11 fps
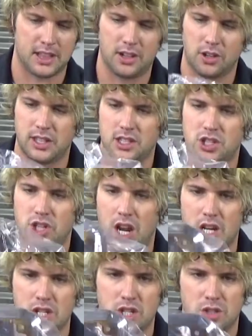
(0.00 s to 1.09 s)
getting little things
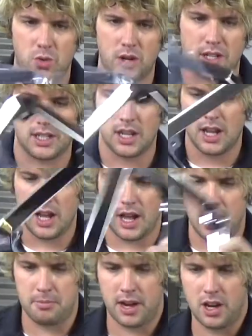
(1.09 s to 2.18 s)
changed and tweaked,
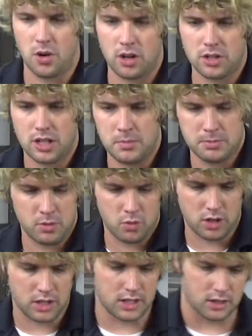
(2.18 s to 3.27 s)
but I know our team has been working